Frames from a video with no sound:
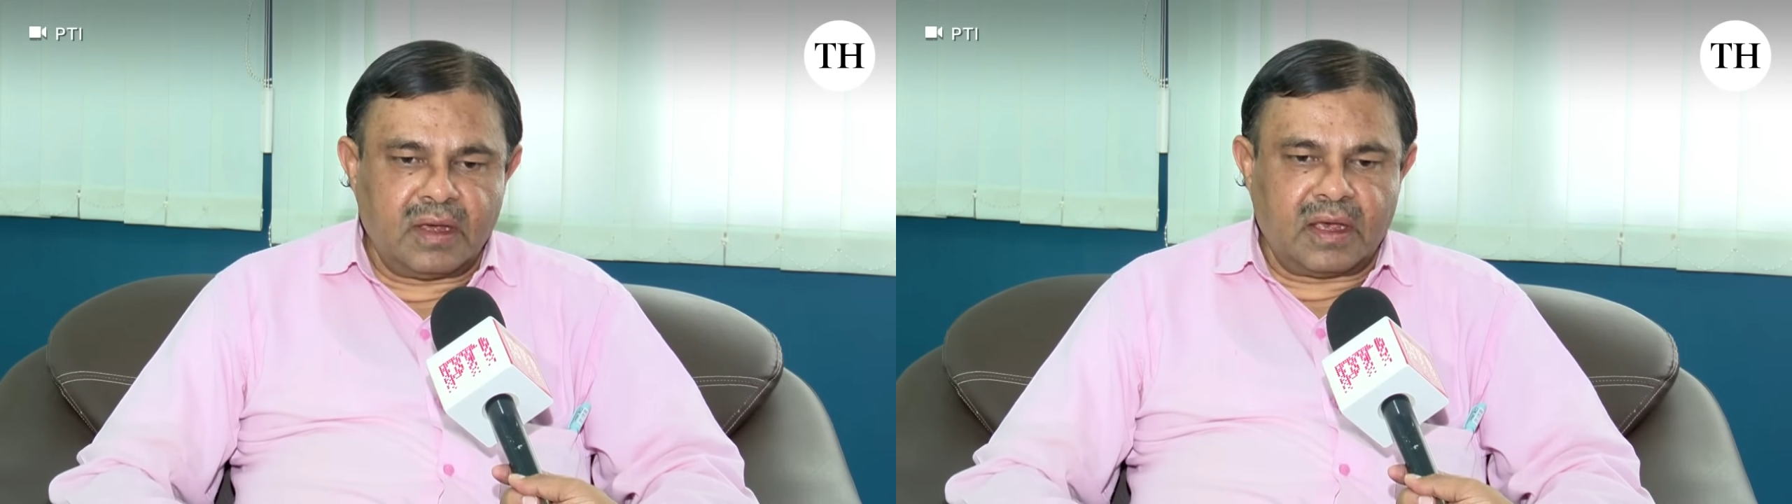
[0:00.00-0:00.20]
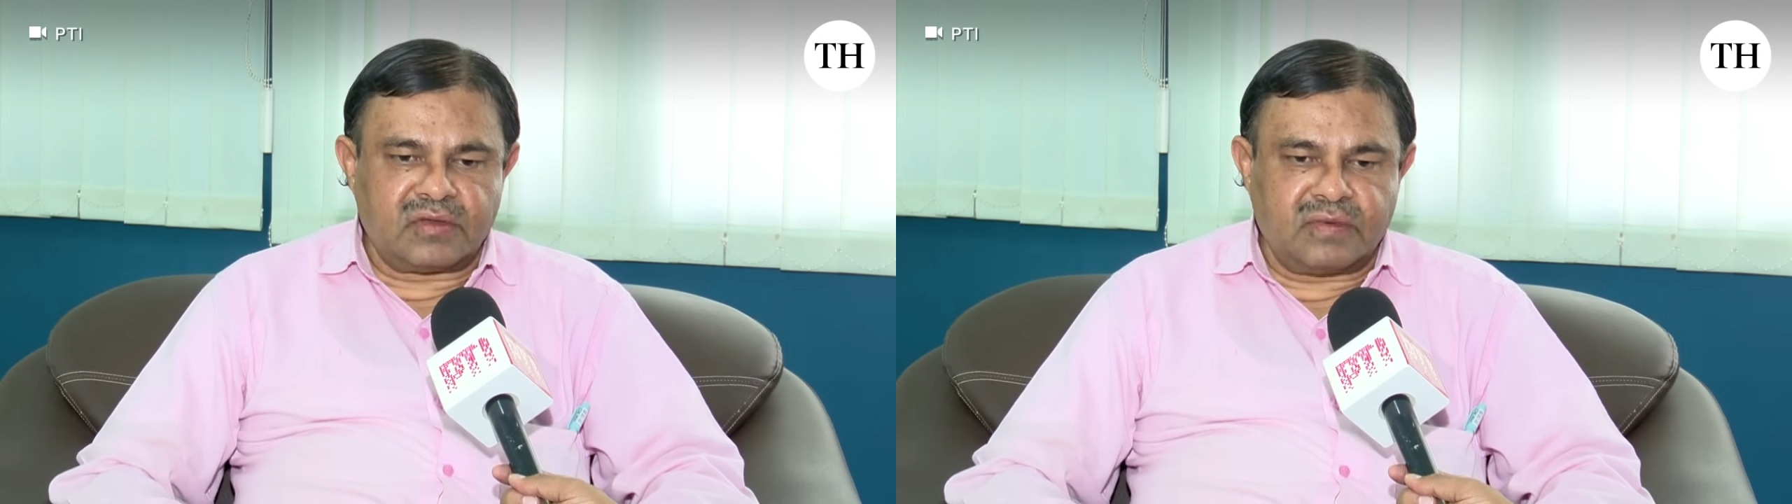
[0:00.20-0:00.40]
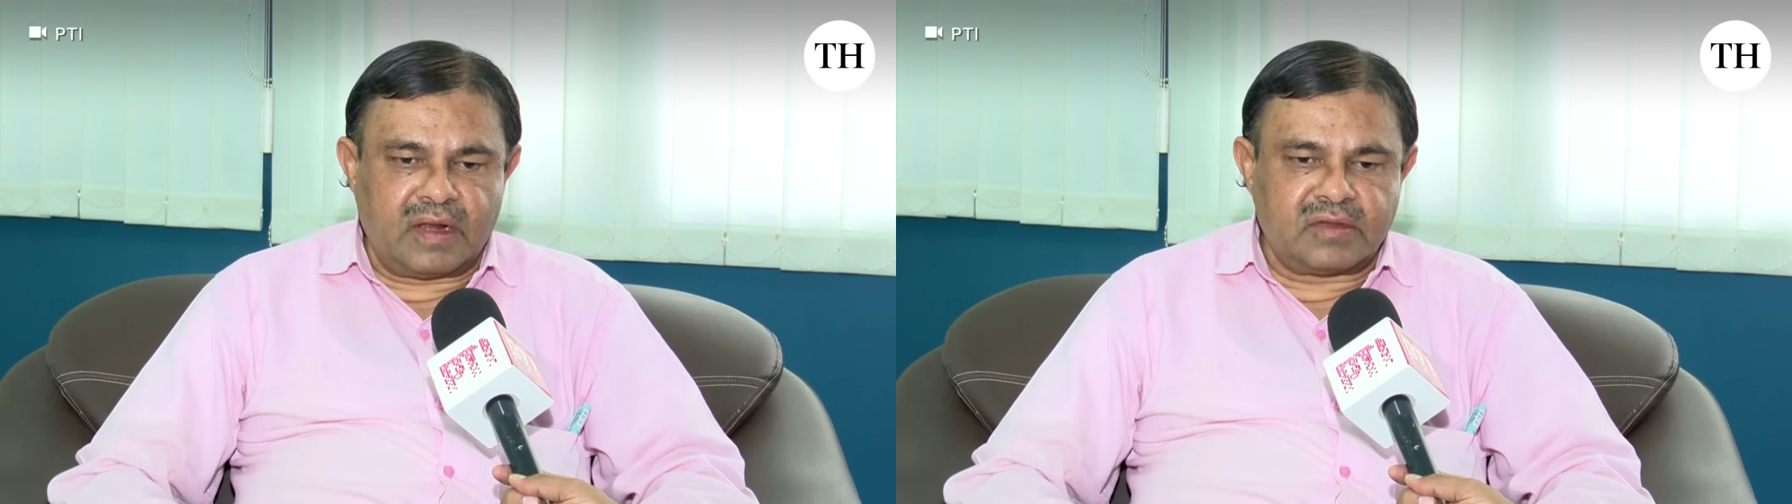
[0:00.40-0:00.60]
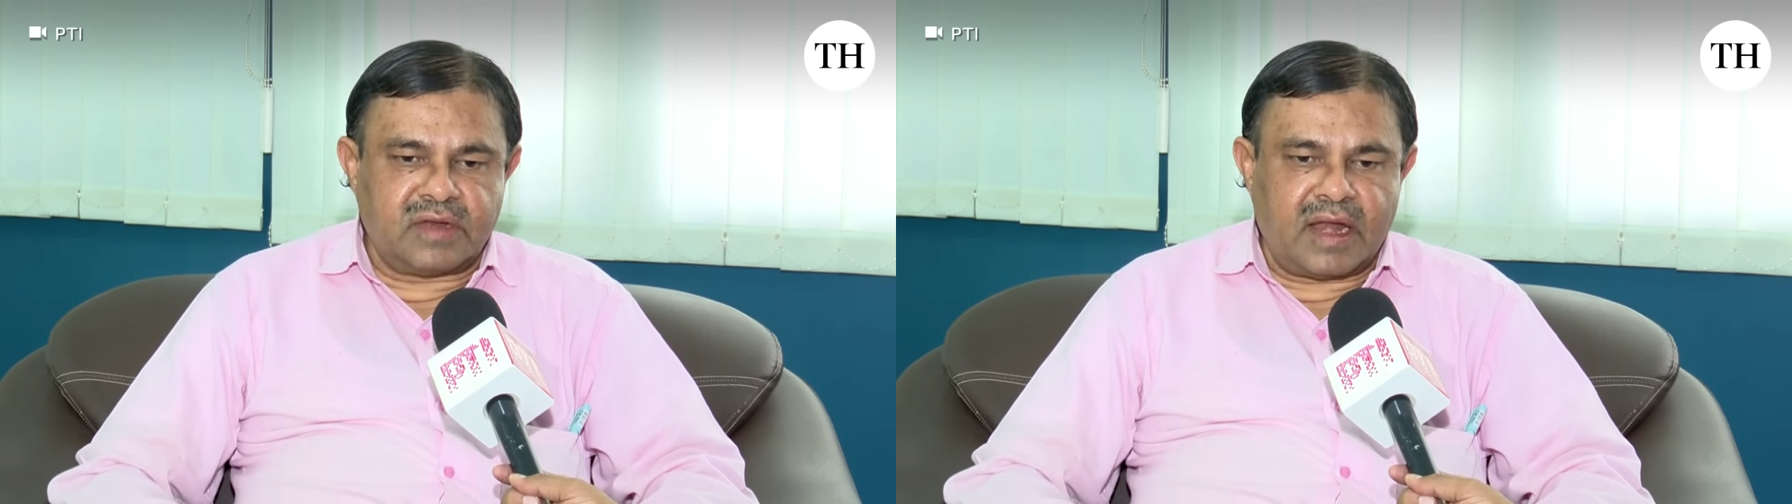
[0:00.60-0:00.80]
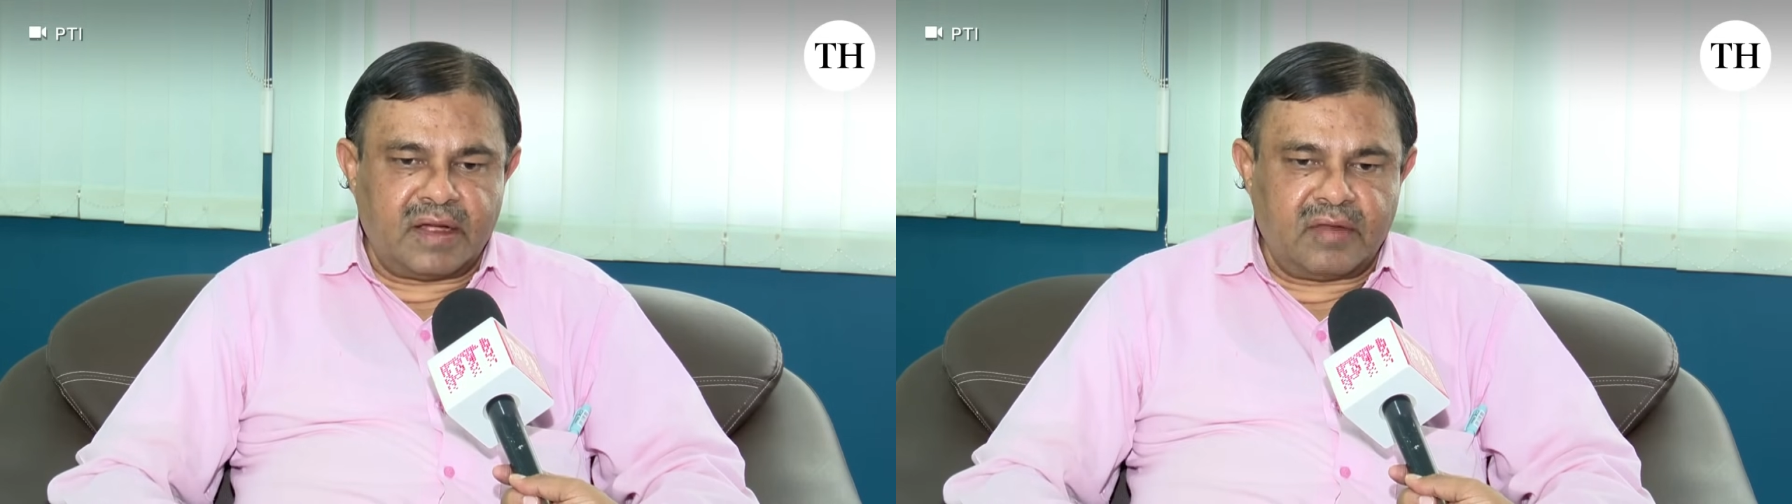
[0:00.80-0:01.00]
as well
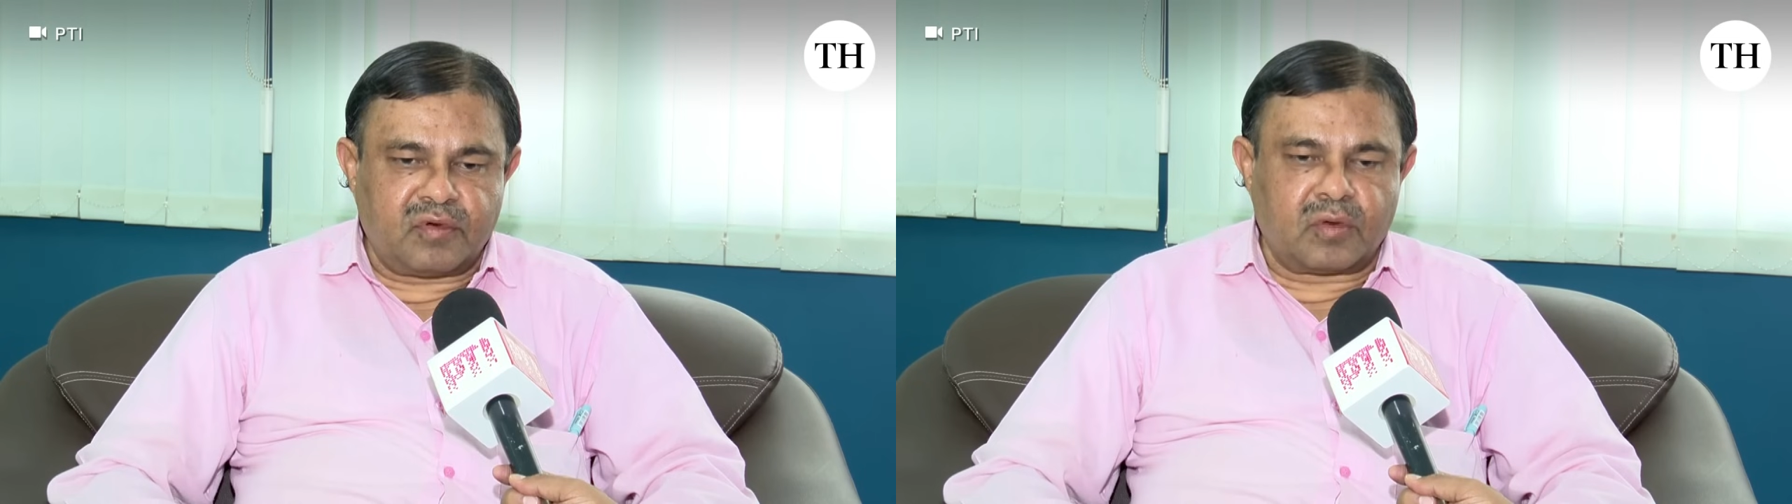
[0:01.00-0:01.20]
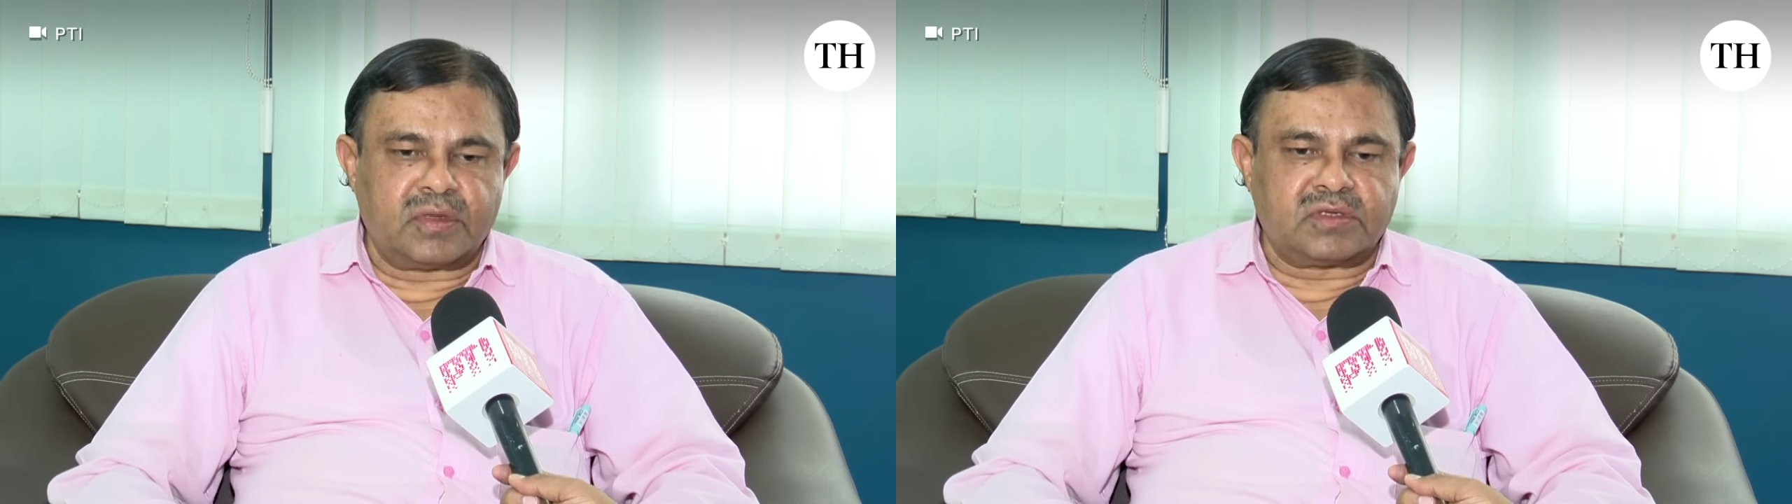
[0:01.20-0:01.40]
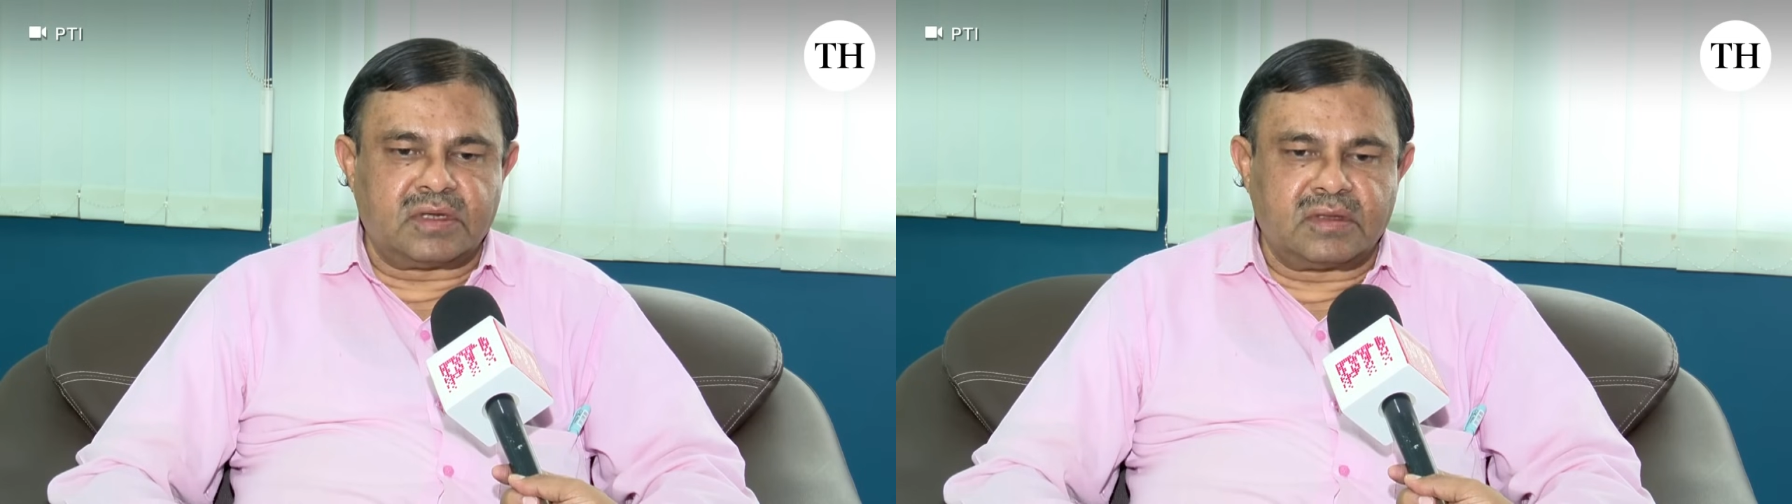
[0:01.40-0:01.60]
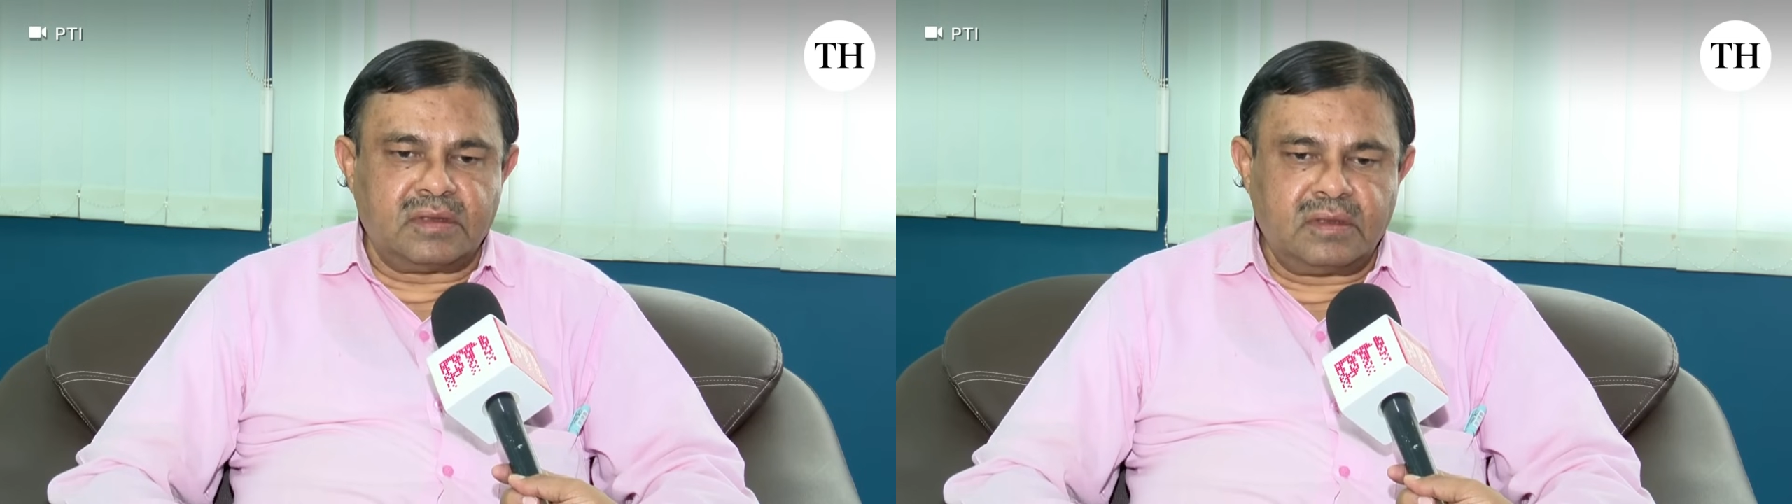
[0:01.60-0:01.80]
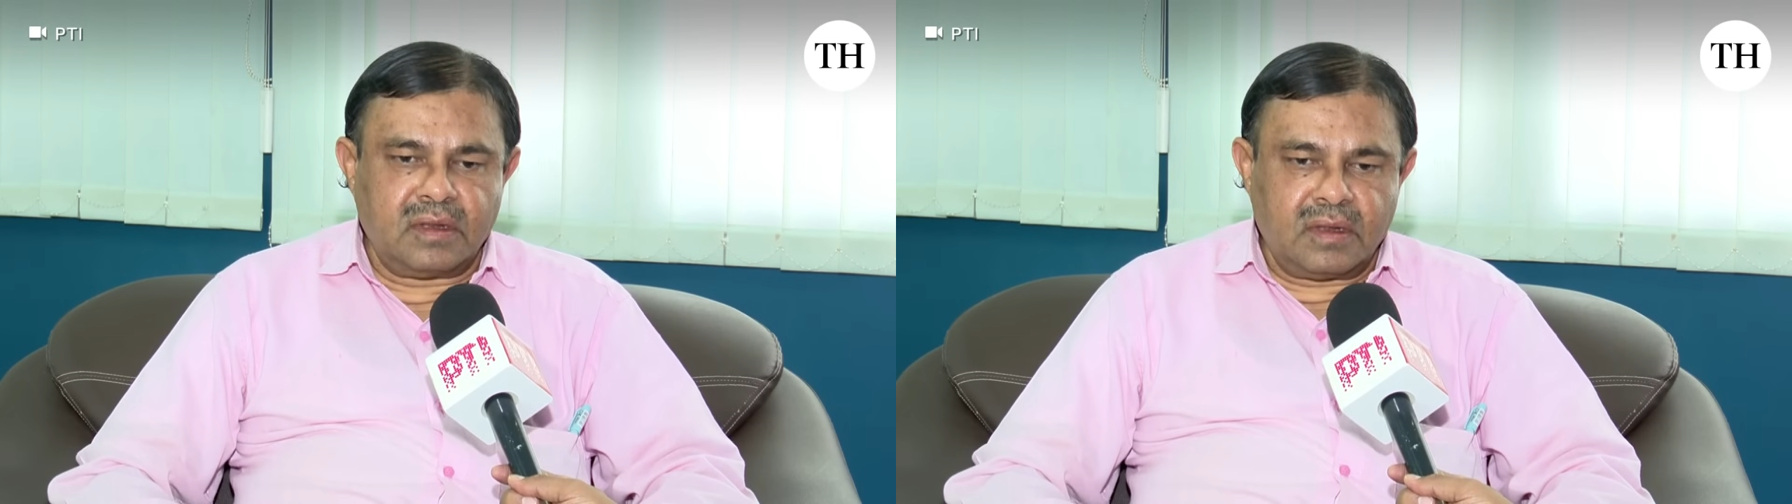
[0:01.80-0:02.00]
as land deformation